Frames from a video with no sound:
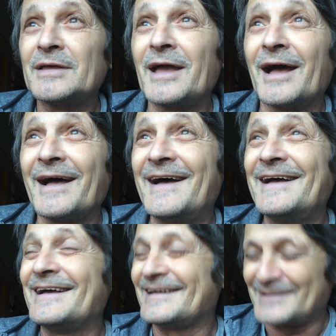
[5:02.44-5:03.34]
Yeah,
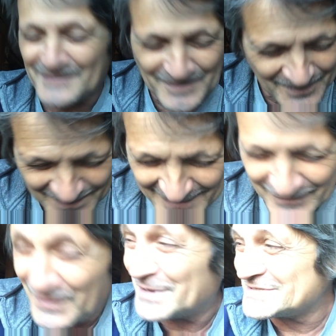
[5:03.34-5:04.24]

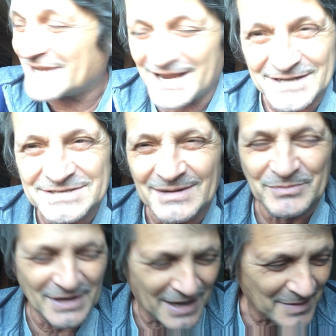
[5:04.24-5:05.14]
it feels like it
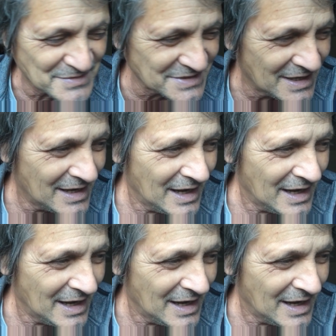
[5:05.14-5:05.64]
sometimes.